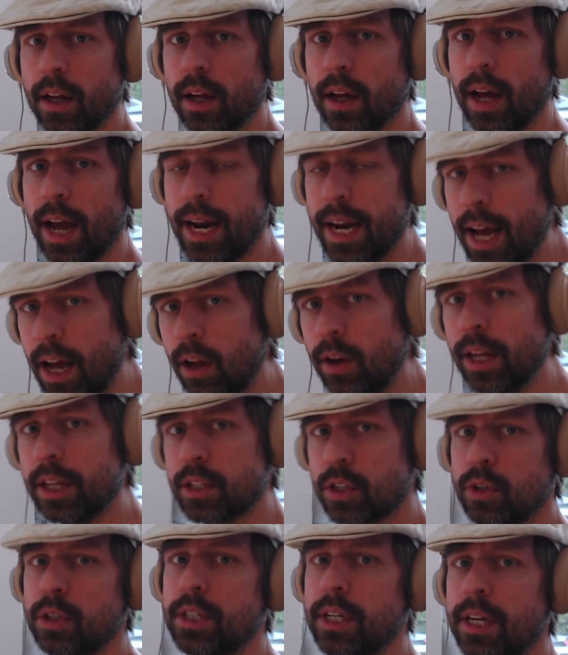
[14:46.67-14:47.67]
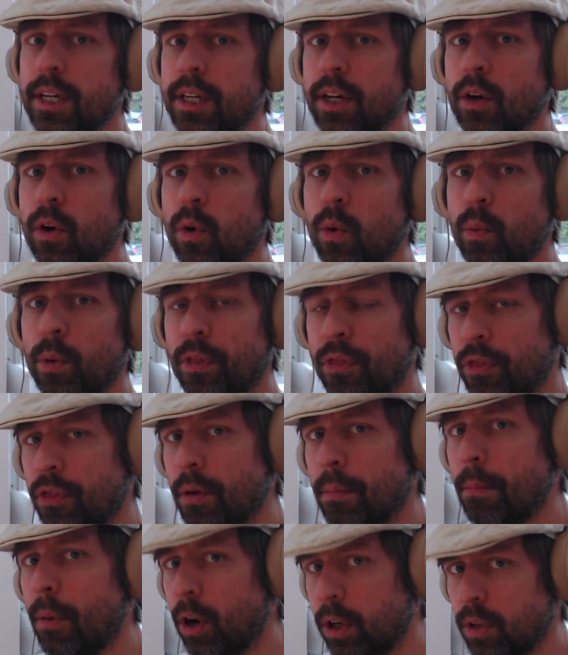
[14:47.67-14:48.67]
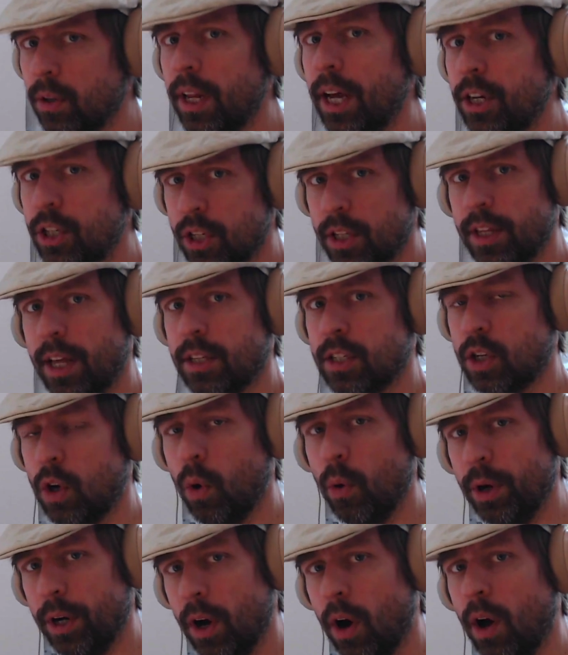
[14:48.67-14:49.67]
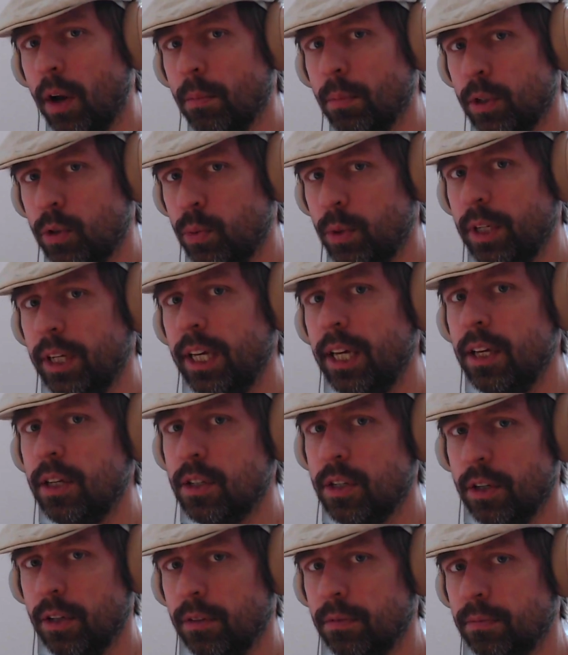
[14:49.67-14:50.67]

And now let's continue with the modulation that's going on between keys here.